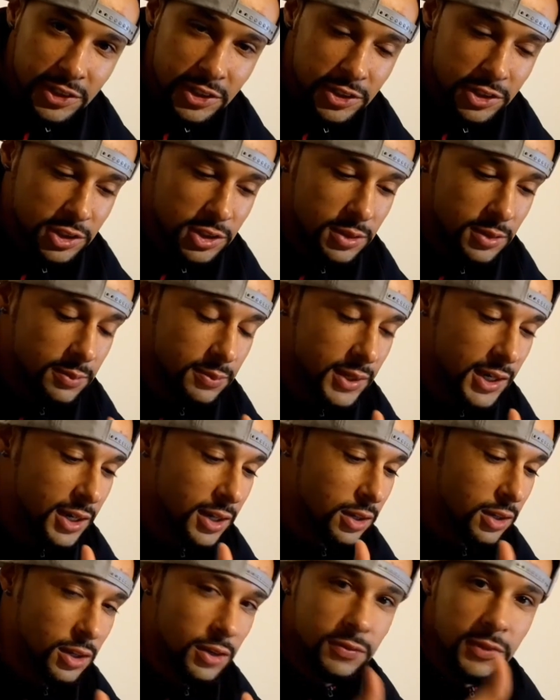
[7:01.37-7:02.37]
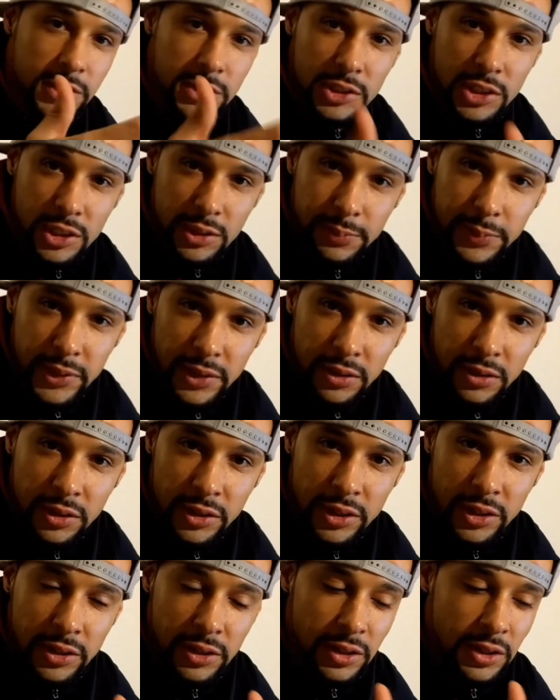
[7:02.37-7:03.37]
the system. I love the
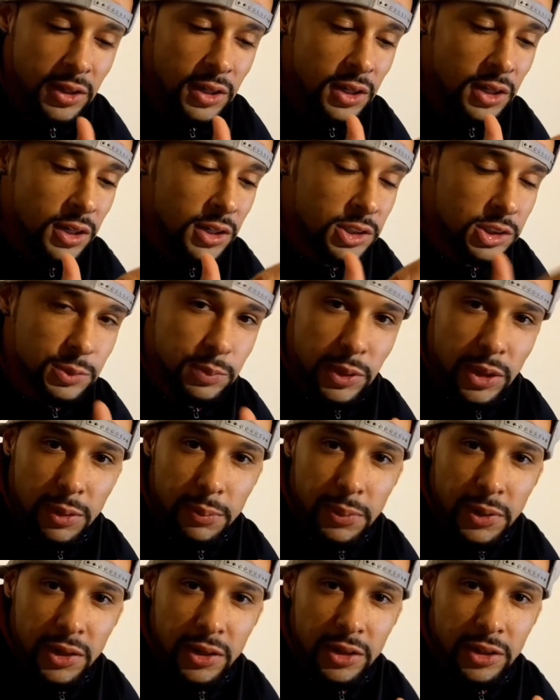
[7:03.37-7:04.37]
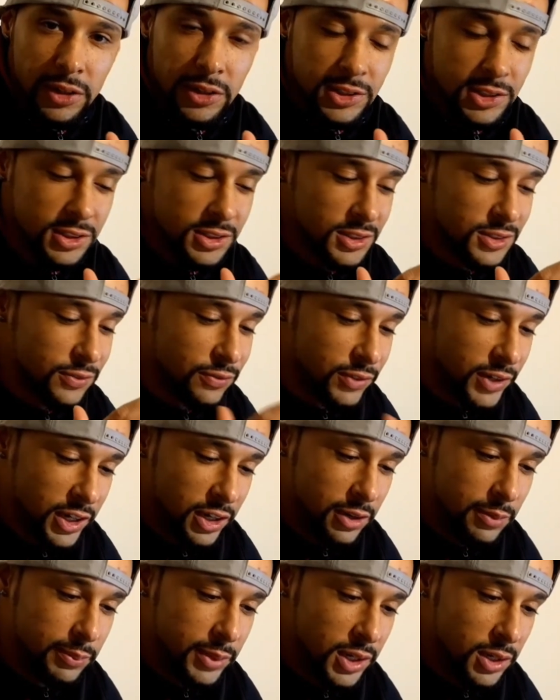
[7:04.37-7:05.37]
TP-Link smart plugs. It's
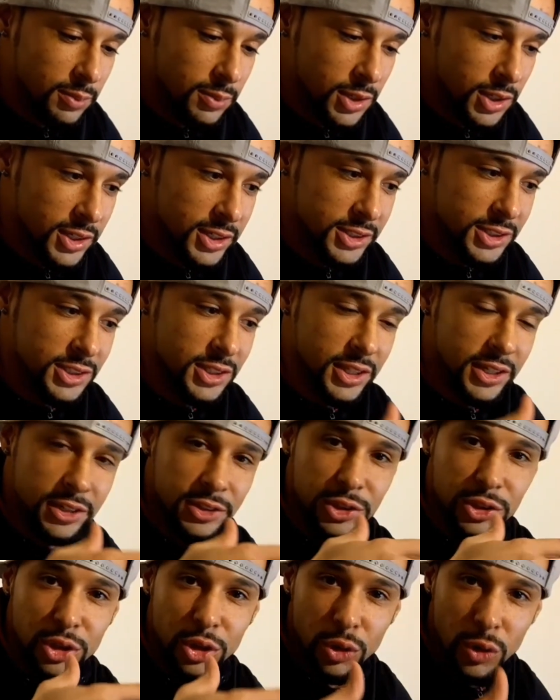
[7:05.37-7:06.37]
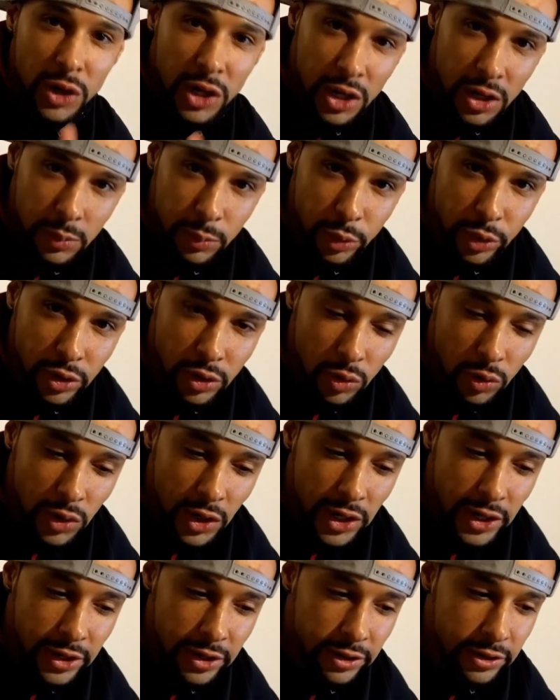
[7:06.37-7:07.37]
very minimalist. There's no hub
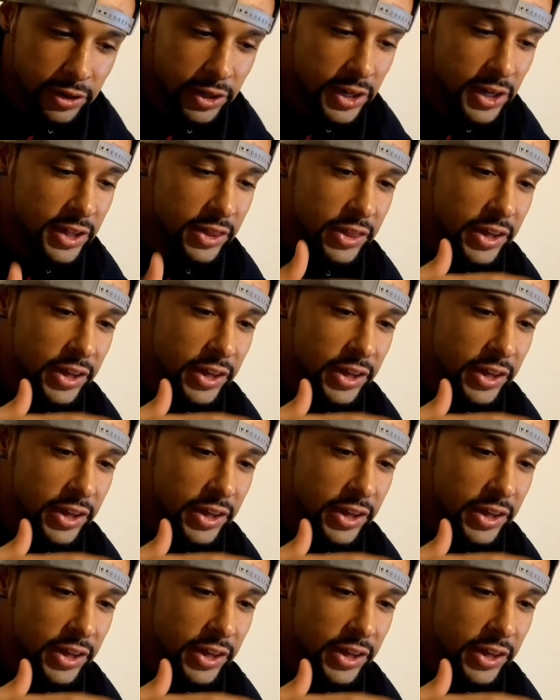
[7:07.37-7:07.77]
required.